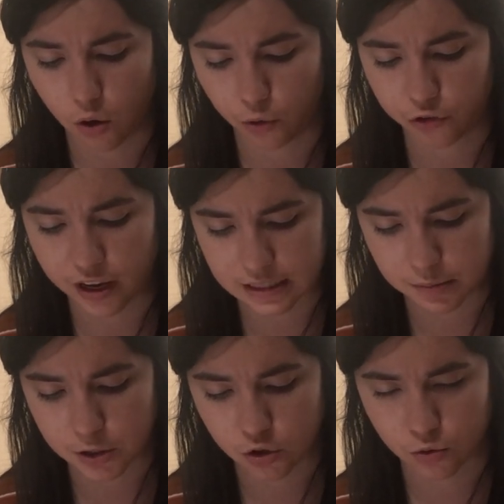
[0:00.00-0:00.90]
Old
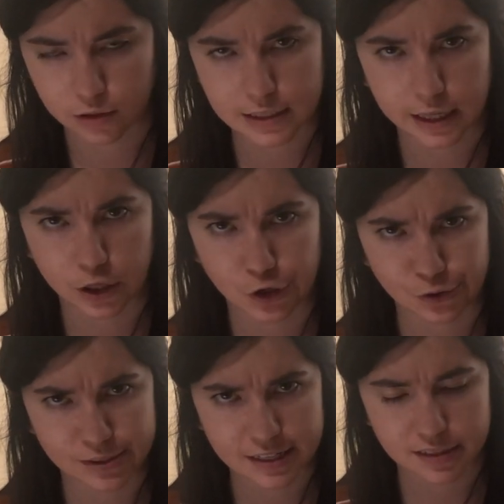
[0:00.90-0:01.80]
Testament stories and the
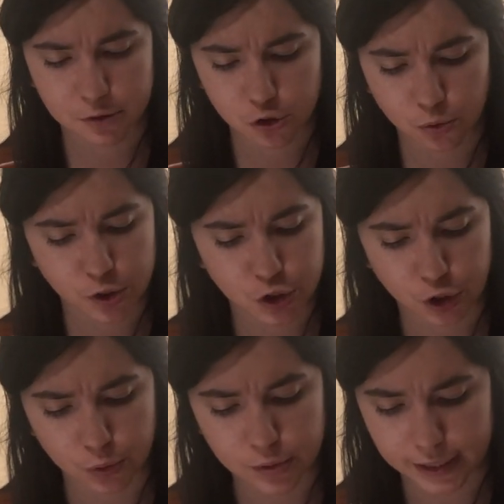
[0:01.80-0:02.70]
New Testament stories
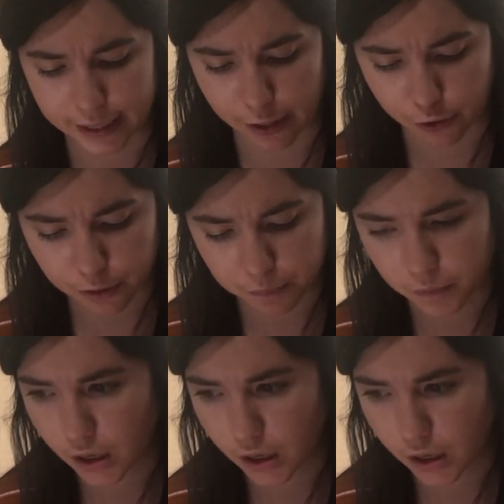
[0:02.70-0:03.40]
go together.